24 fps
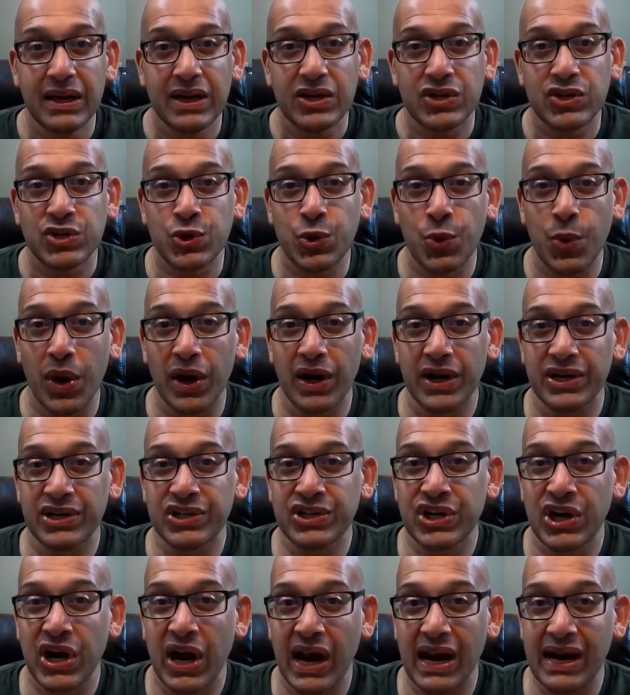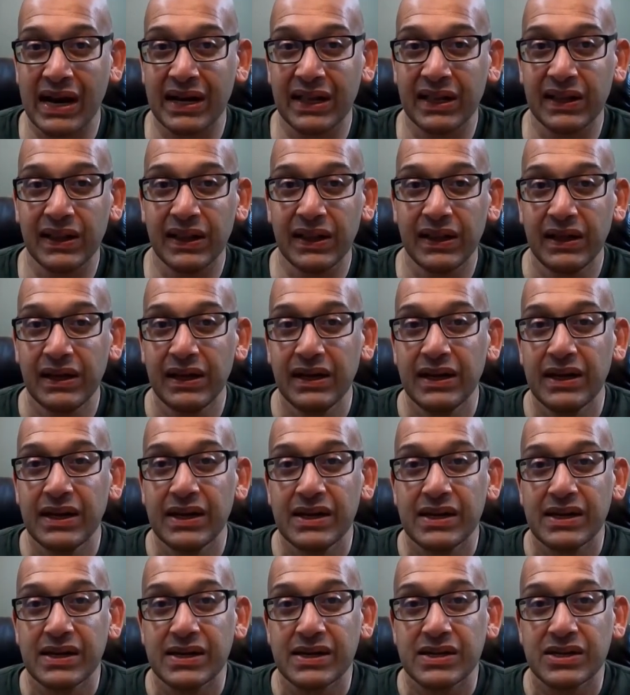to our channel
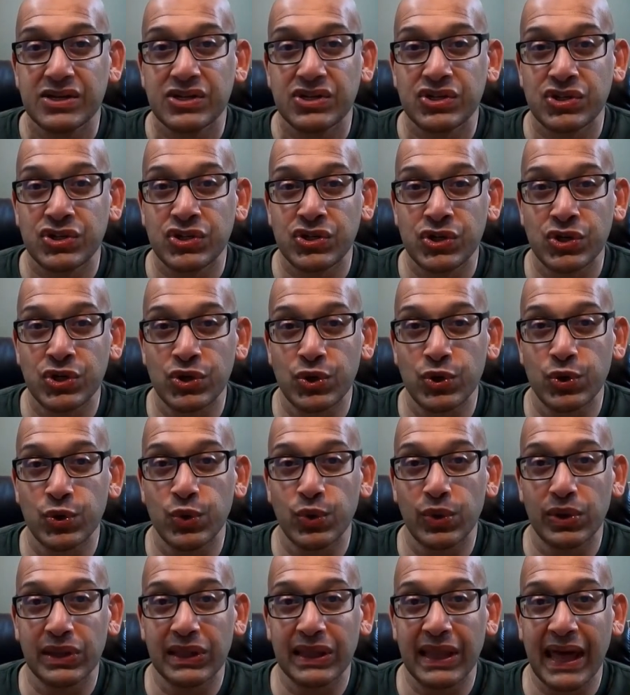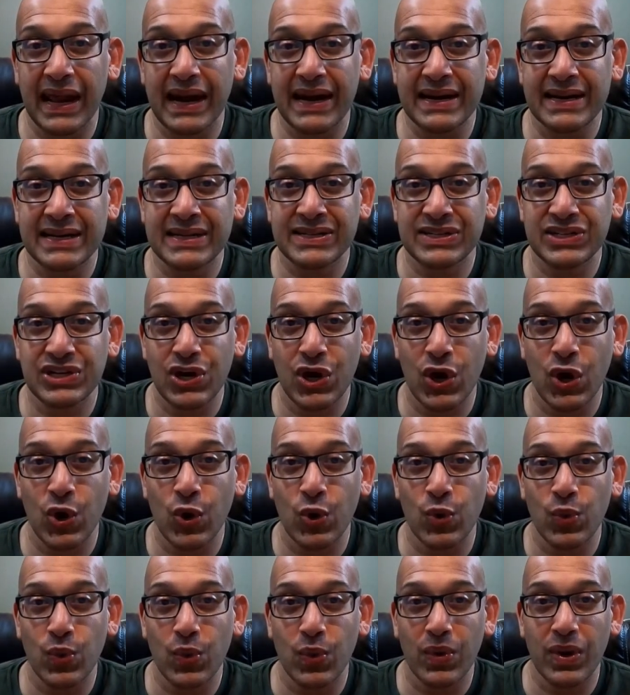to let us
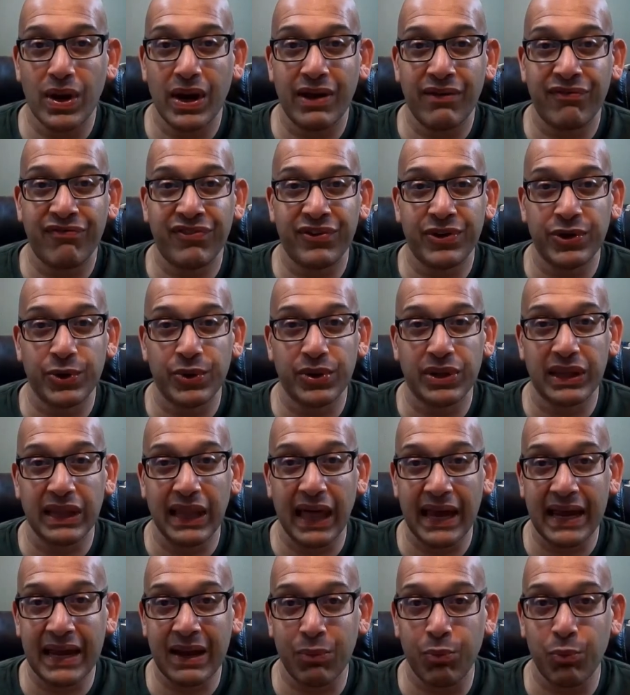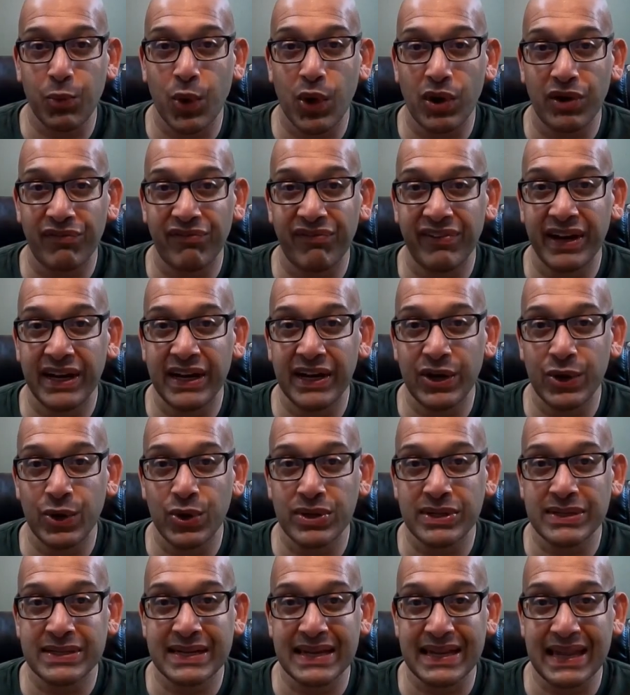know if you would like more
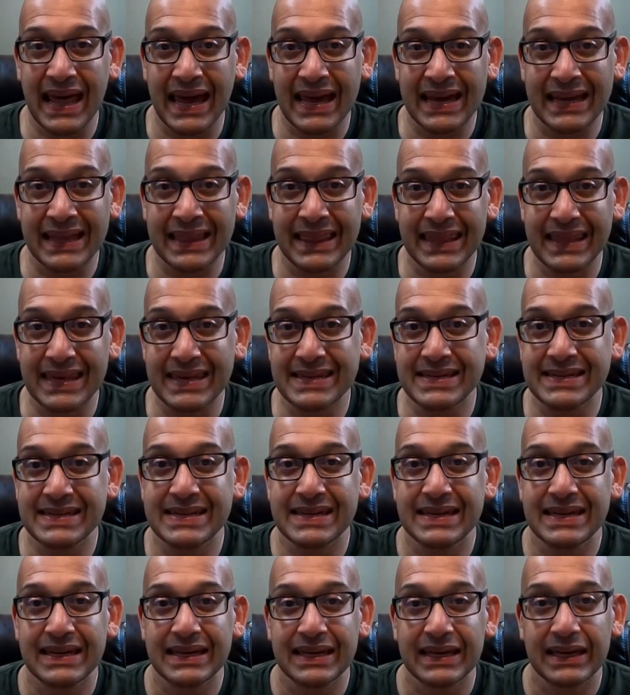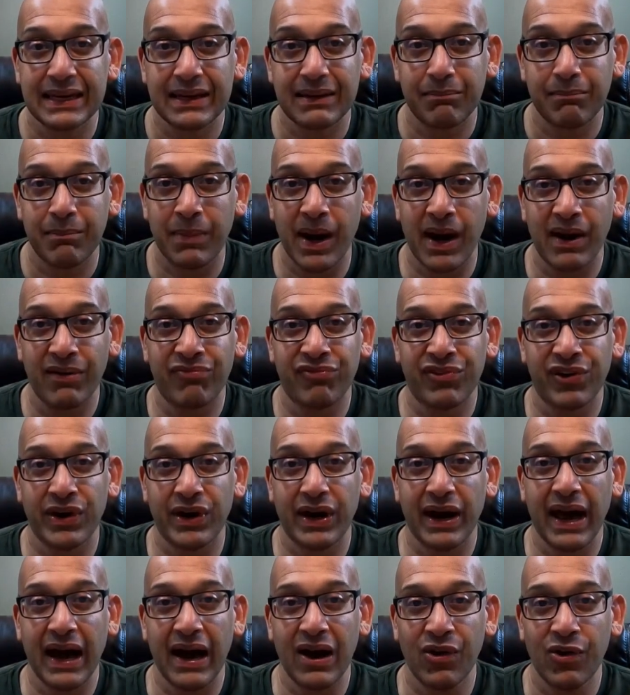videos like this. Bye for
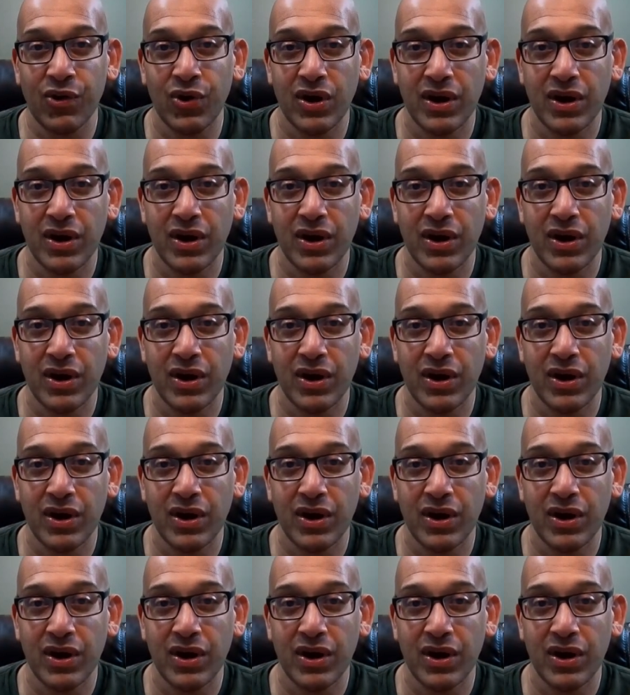now.